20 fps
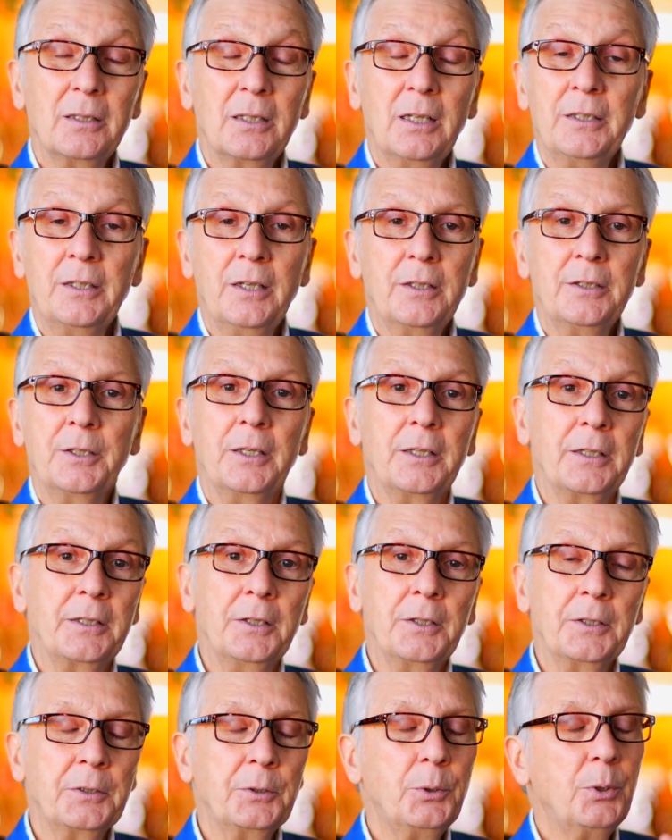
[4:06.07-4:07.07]
and I
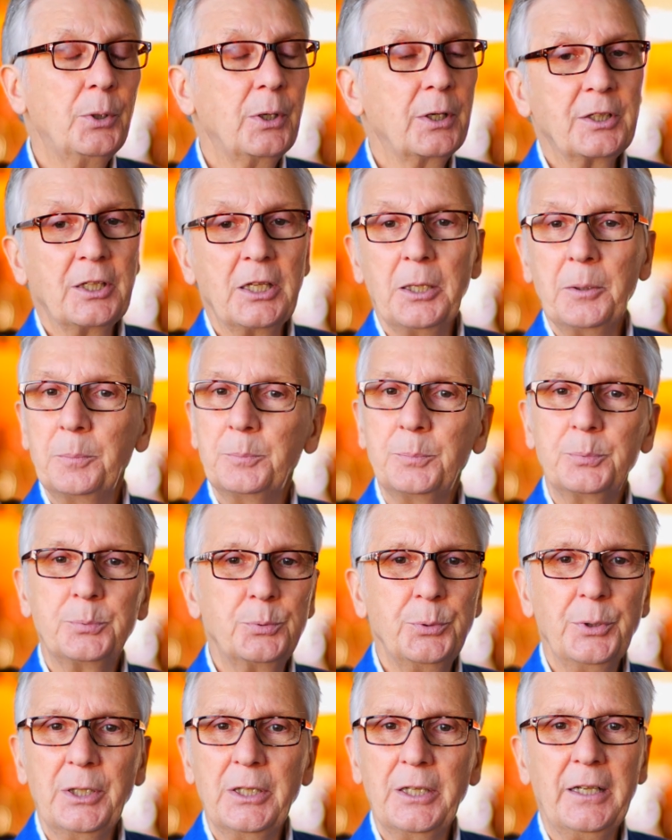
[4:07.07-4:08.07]
know I keep
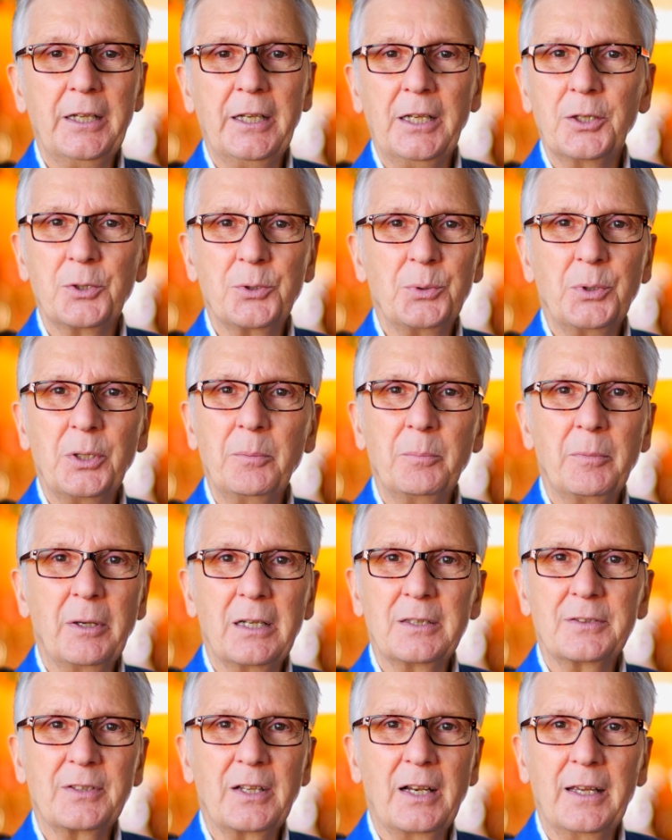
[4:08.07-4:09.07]
relating to
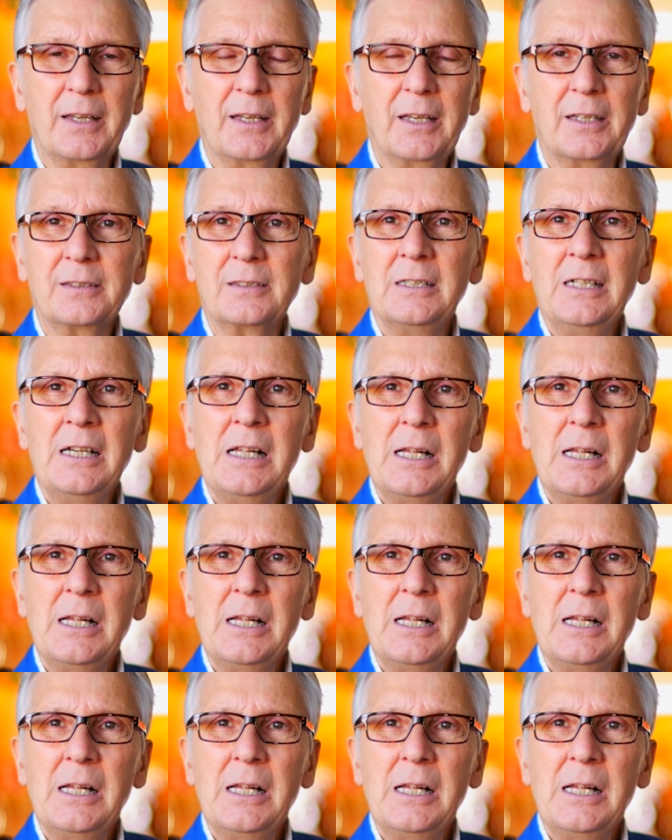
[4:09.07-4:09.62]
emails that I get,